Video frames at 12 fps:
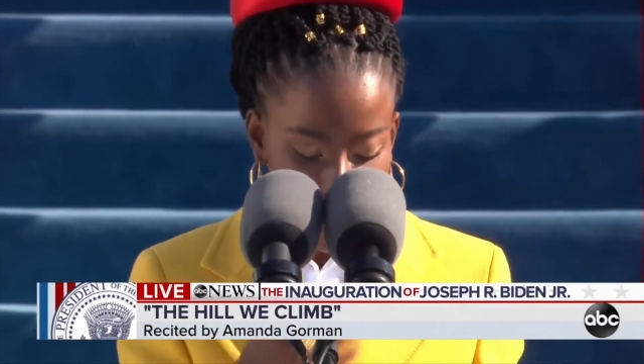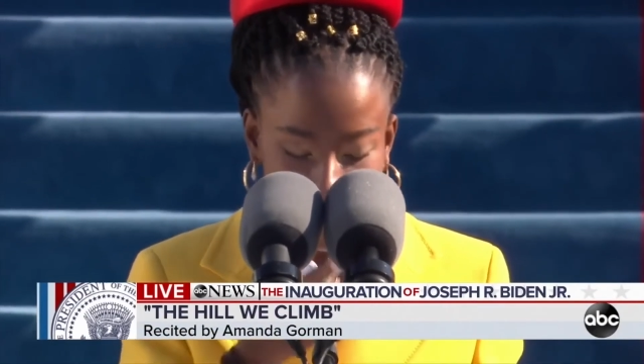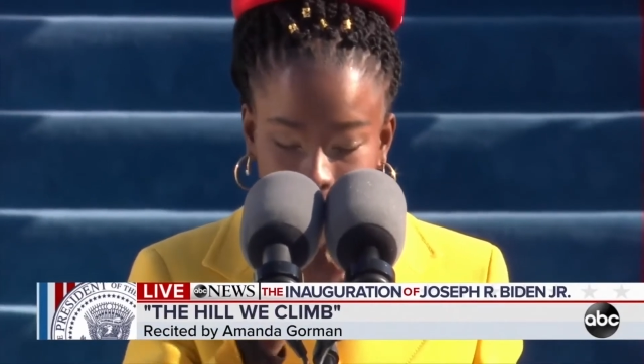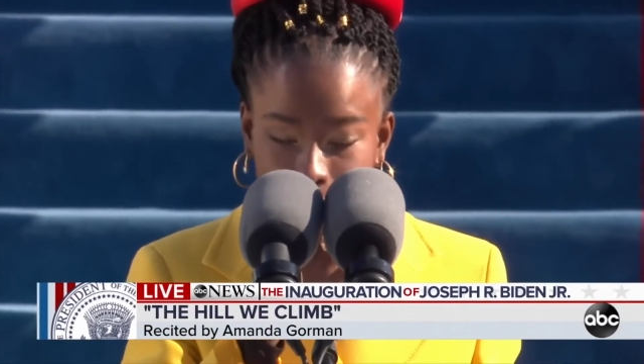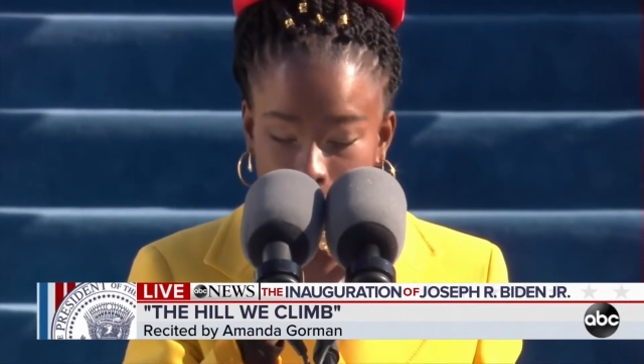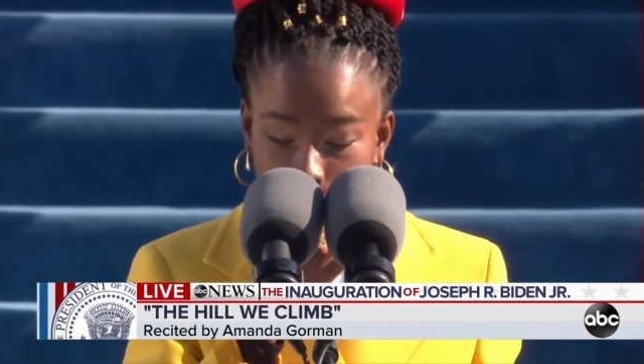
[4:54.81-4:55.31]

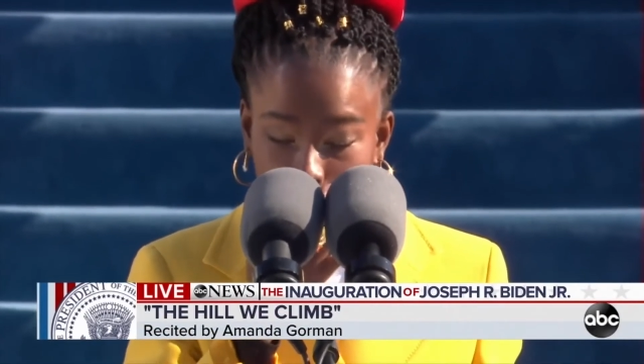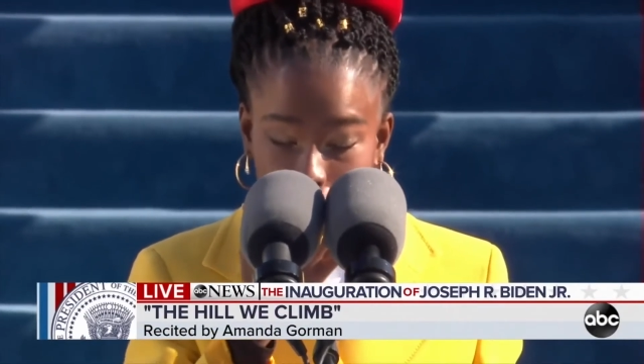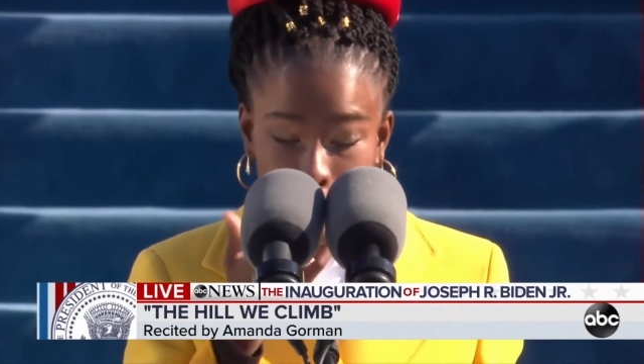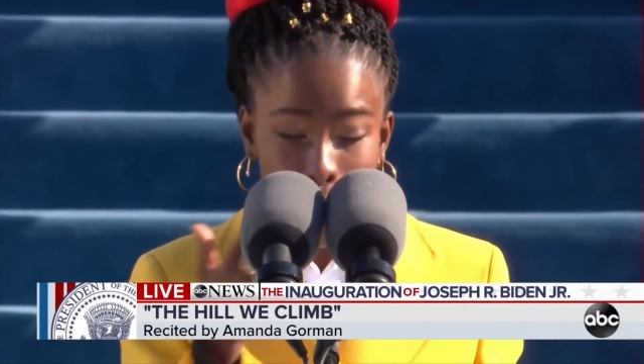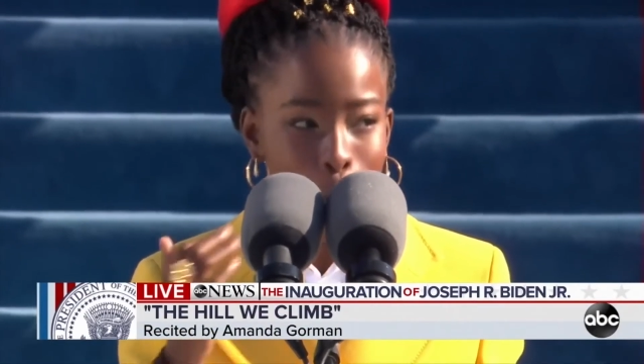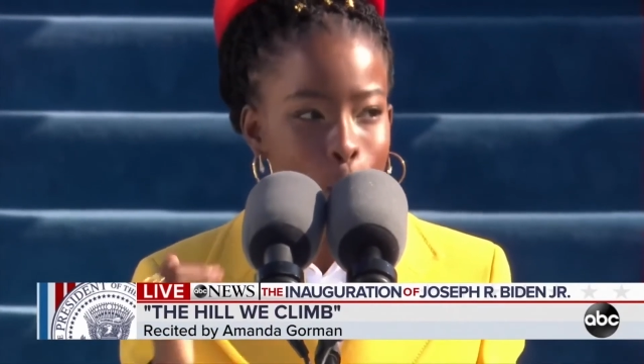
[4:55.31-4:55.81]
because we
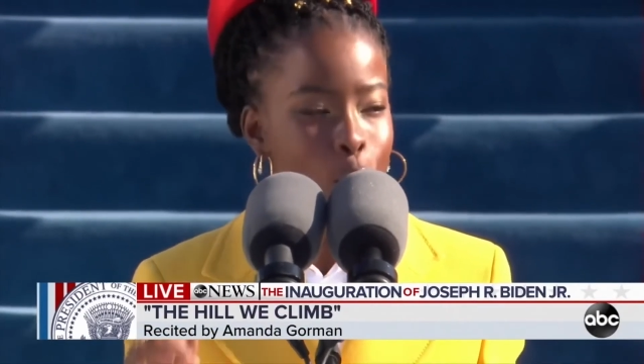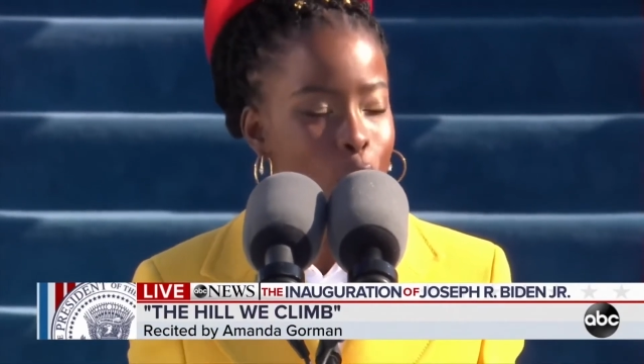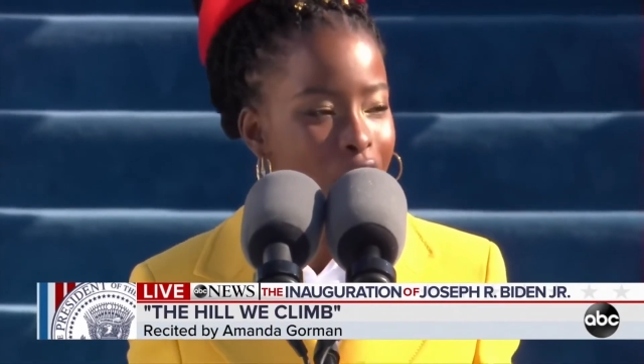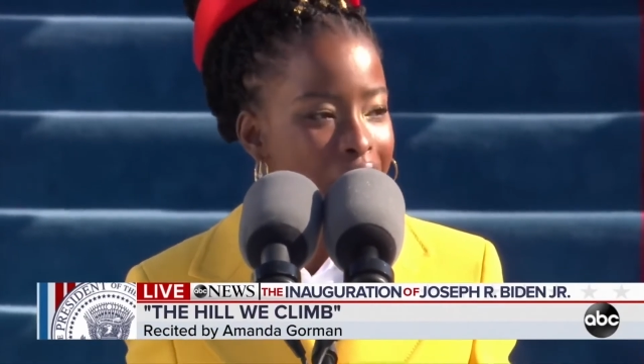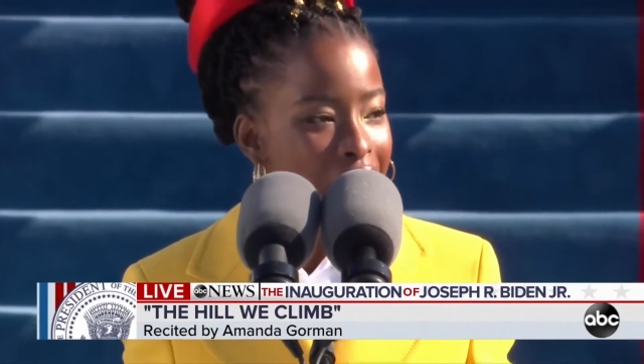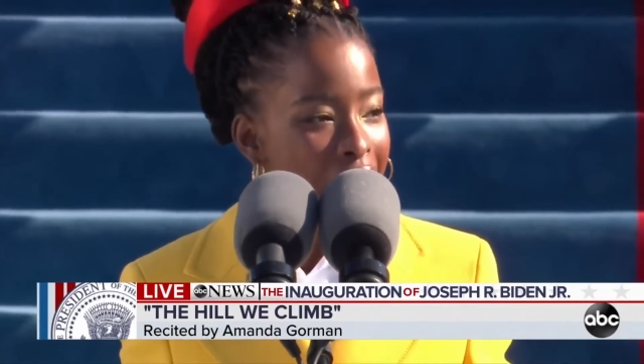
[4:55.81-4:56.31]

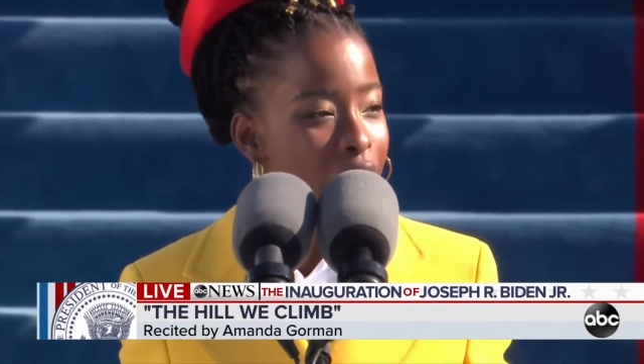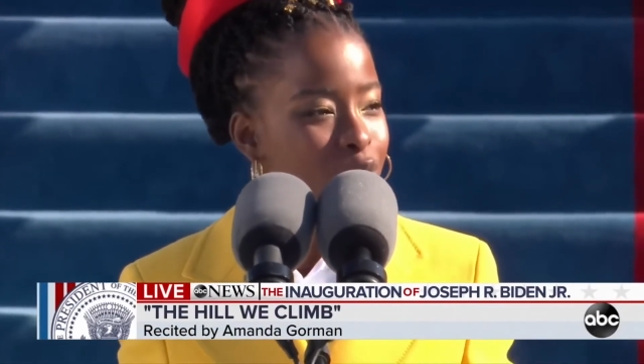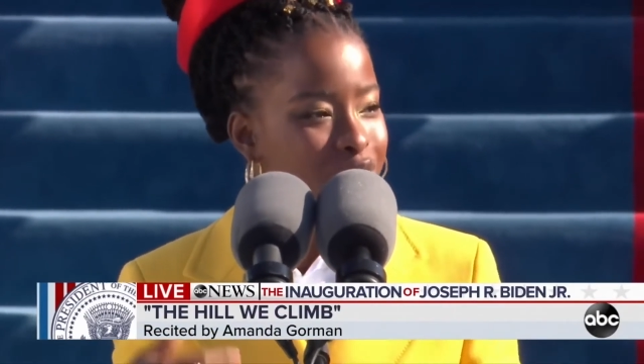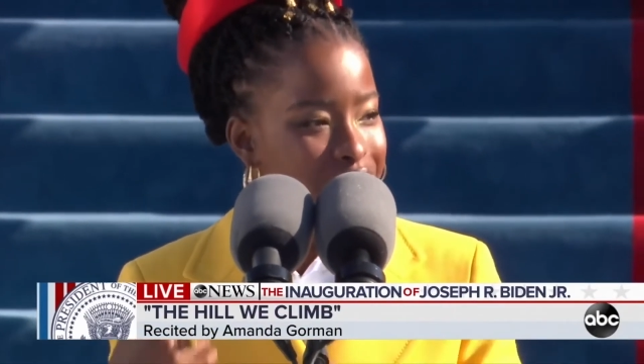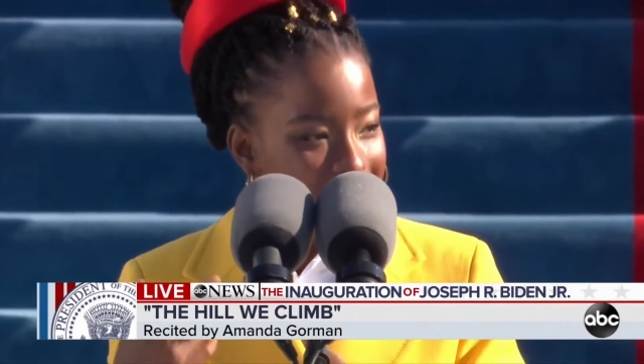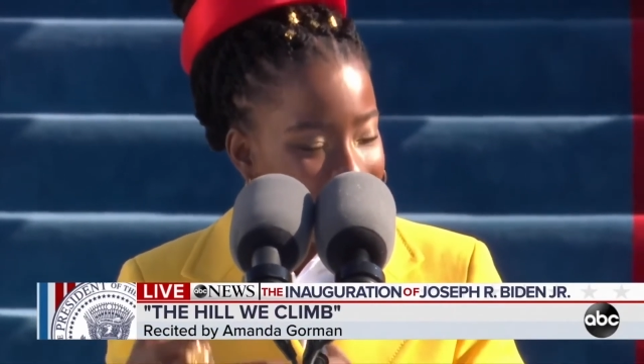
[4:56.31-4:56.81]
know
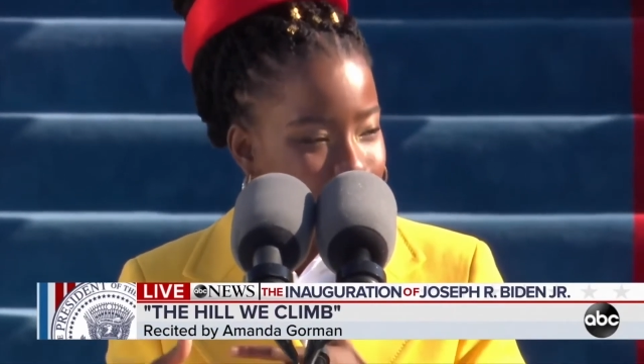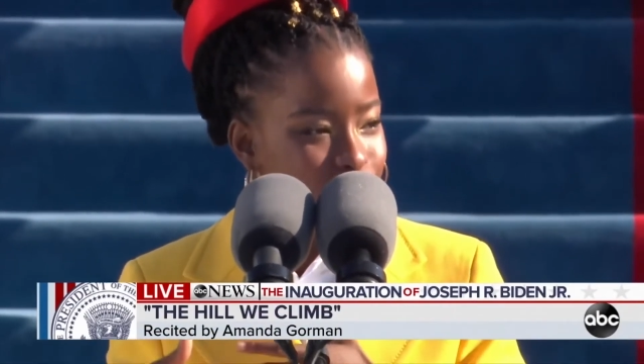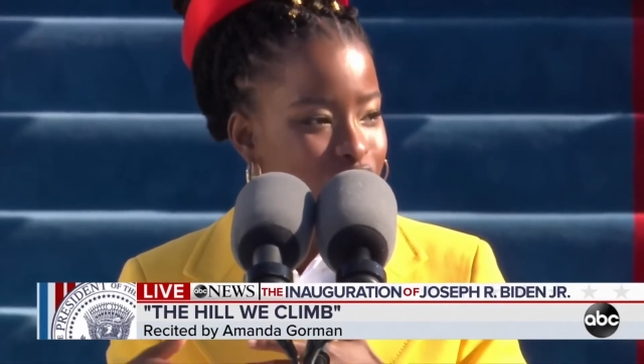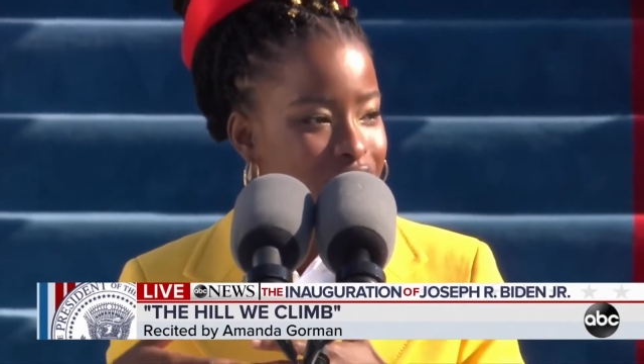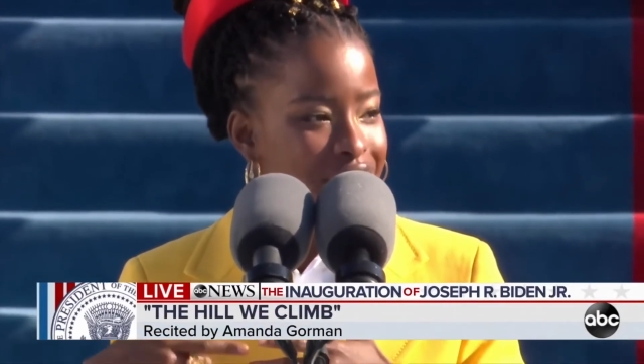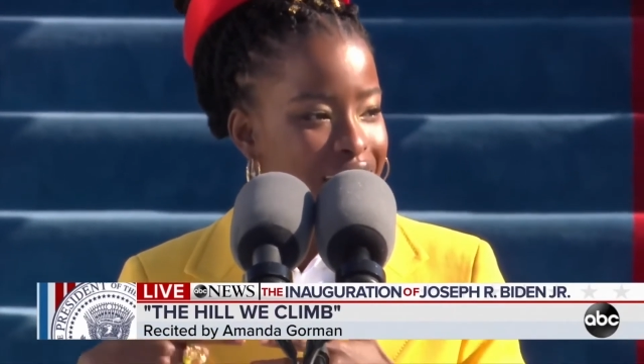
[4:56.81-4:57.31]
our
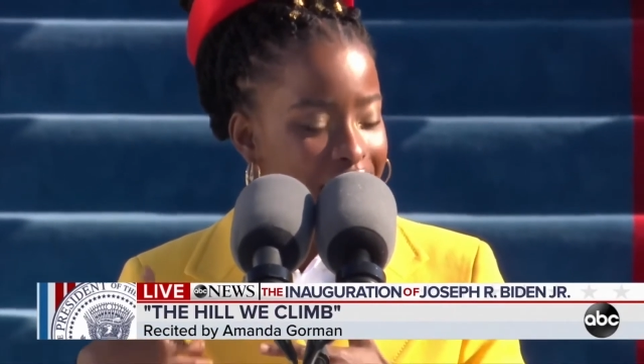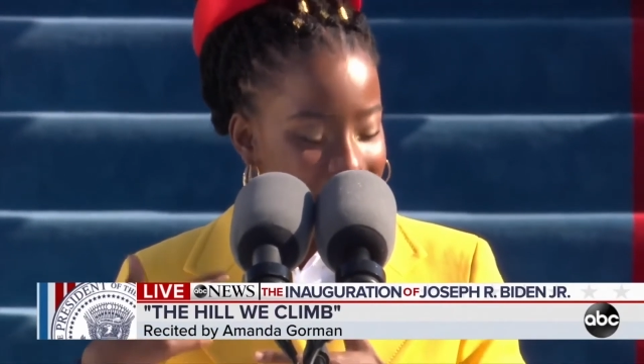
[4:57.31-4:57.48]
inaction